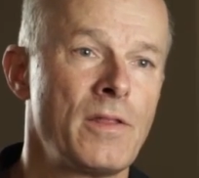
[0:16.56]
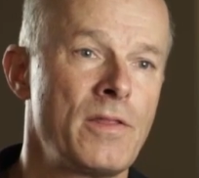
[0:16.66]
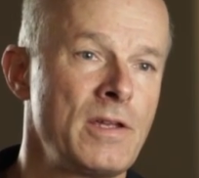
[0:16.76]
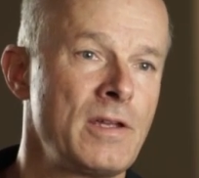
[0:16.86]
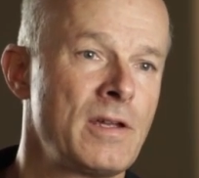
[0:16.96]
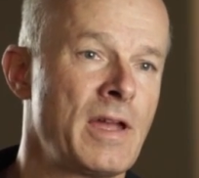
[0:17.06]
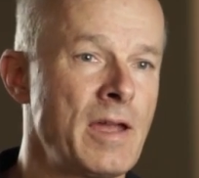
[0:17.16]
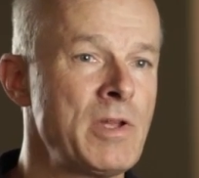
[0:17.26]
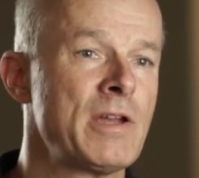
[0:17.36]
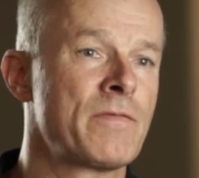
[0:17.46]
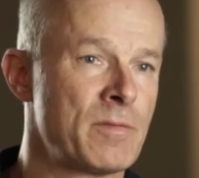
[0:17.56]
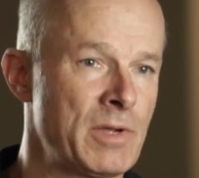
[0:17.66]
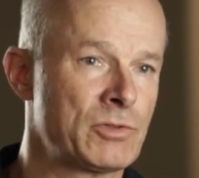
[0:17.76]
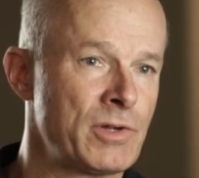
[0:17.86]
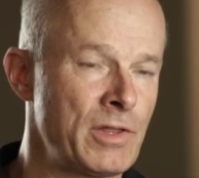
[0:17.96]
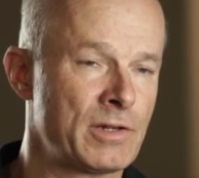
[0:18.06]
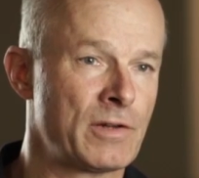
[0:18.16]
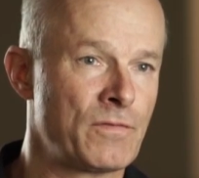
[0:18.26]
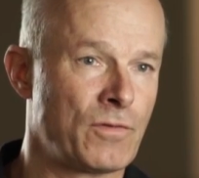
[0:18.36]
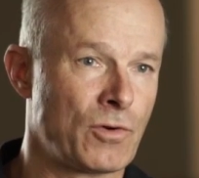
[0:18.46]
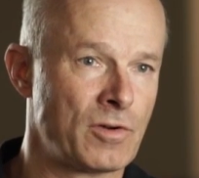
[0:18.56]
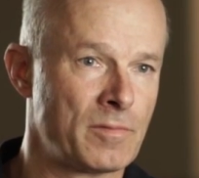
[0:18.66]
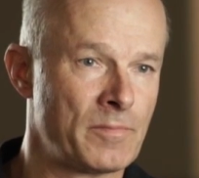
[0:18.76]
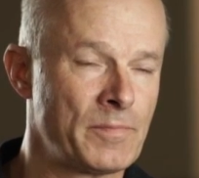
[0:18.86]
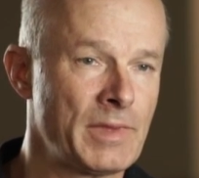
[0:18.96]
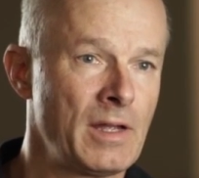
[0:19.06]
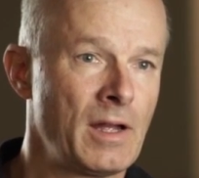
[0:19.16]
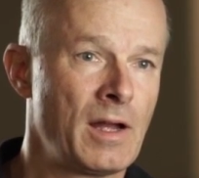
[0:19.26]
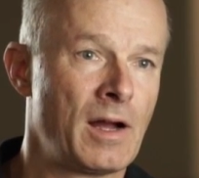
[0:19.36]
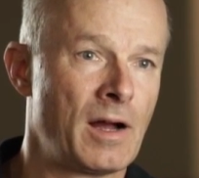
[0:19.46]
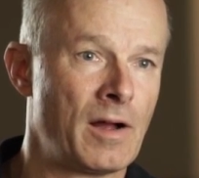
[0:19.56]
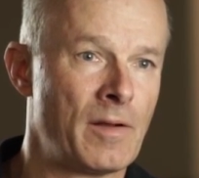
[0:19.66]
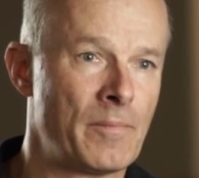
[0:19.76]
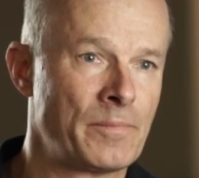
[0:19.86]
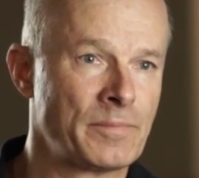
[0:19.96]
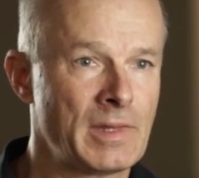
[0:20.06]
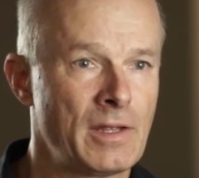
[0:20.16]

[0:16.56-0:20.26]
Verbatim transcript: The MEF, the Metro Ethernet Forum, um,